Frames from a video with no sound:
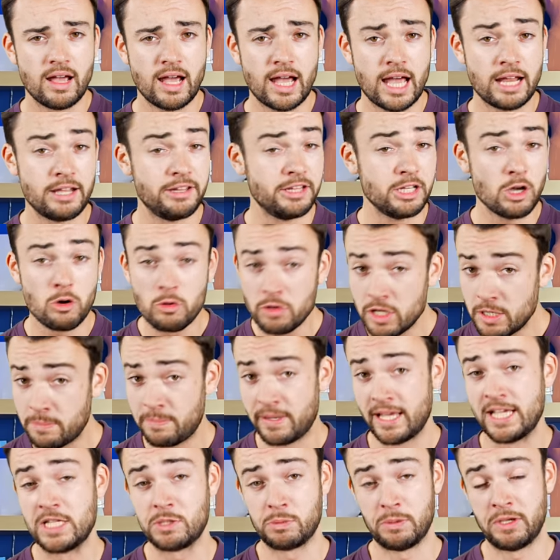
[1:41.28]
And the only
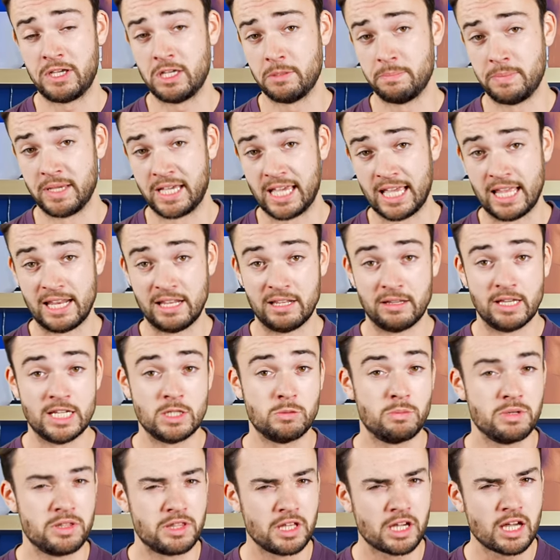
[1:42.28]
place we could begin
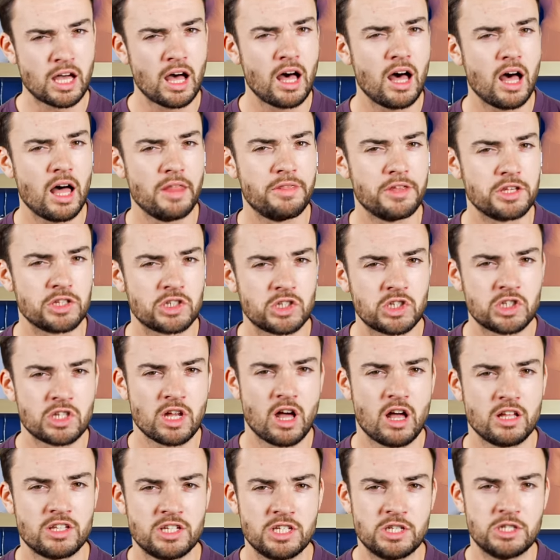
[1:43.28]
is with the car that
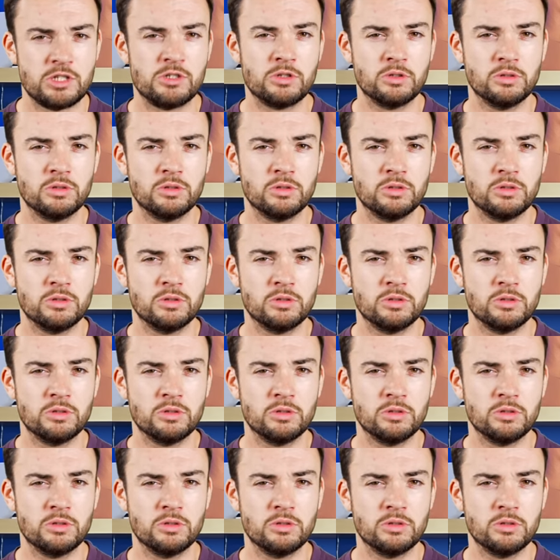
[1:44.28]
started it